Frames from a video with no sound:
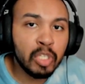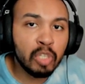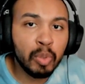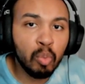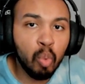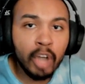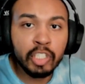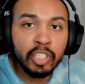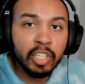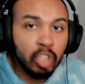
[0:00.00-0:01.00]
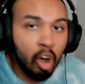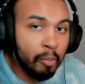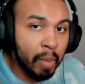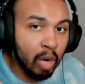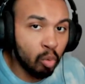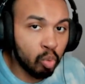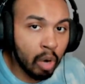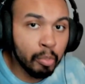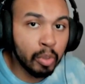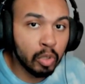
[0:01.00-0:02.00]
to be watching this on my Rumble